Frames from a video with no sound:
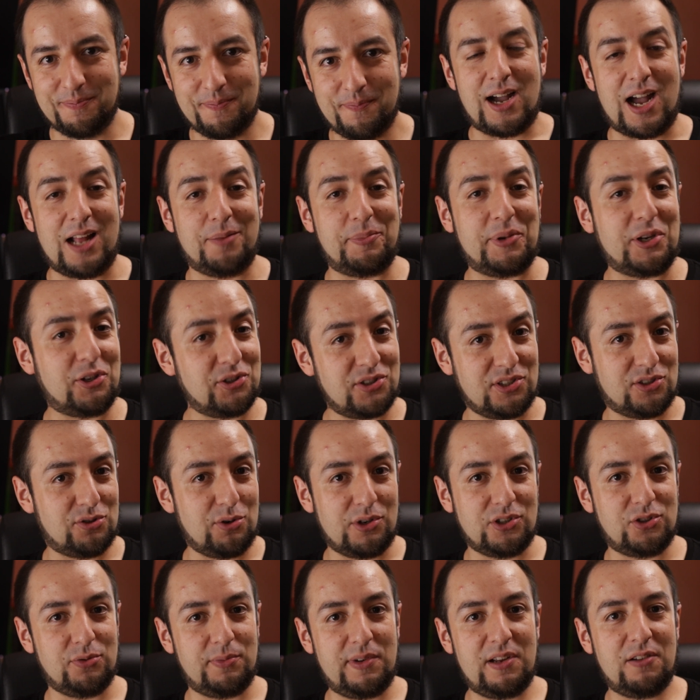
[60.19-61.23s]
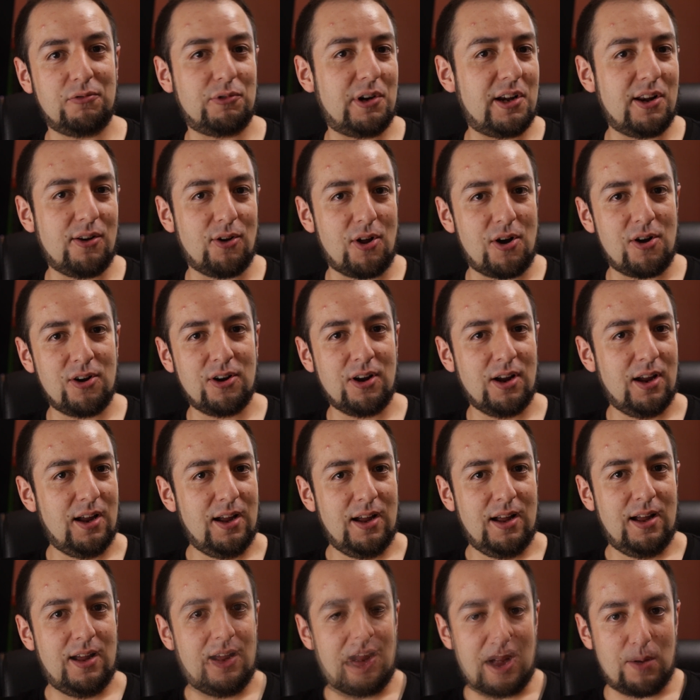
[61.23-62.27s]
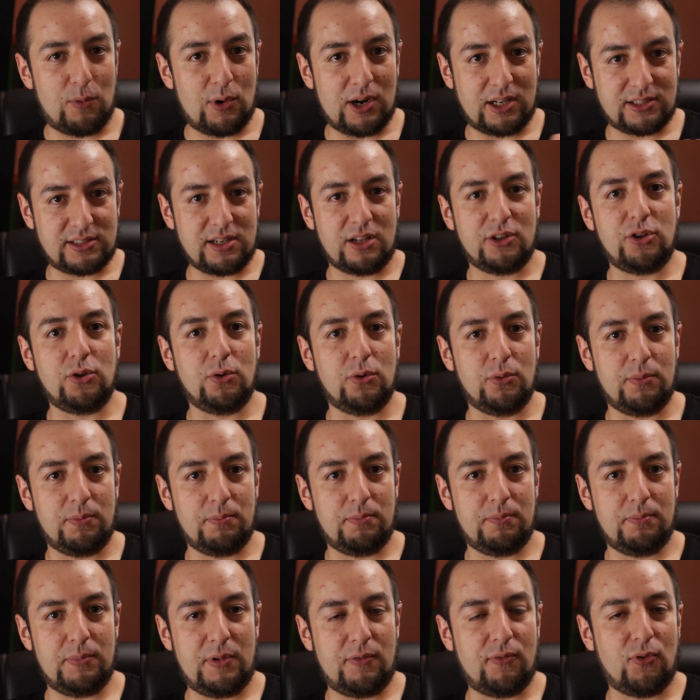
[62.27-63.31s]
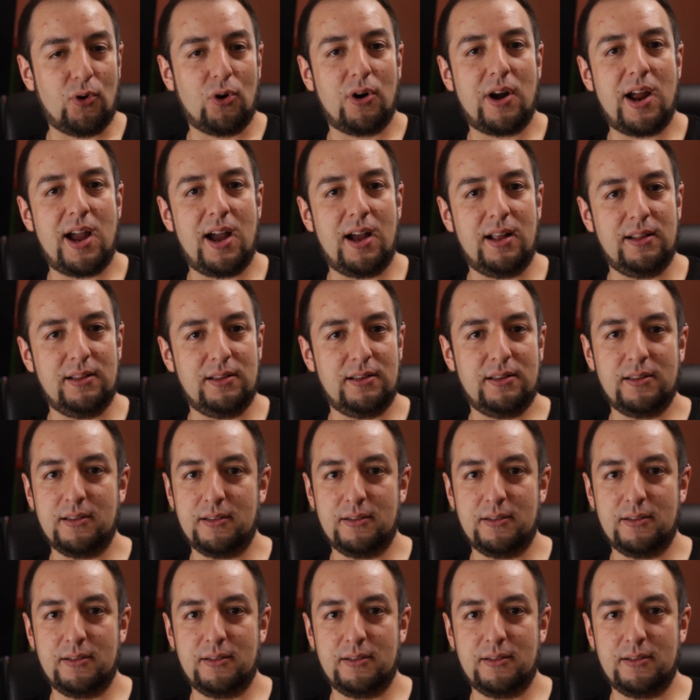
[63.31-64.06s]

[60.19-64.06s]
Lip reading: And because it's going to be really long, I want to tell you beforehand